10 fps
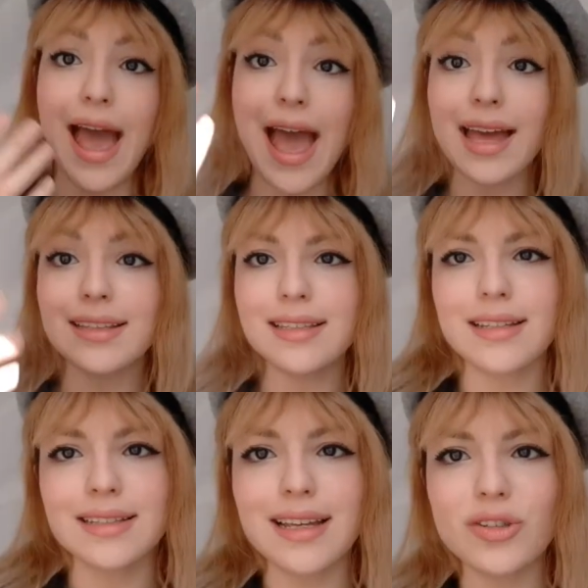And
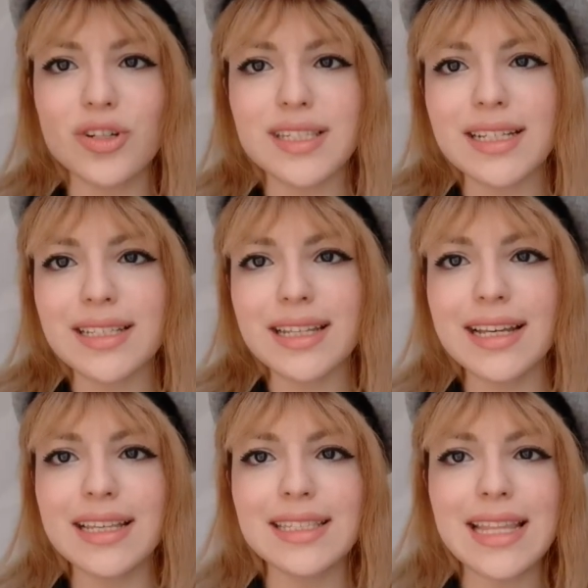the interesting
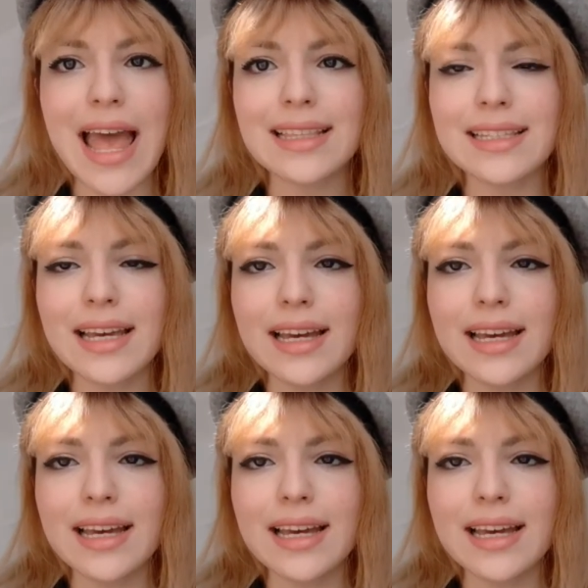thing is that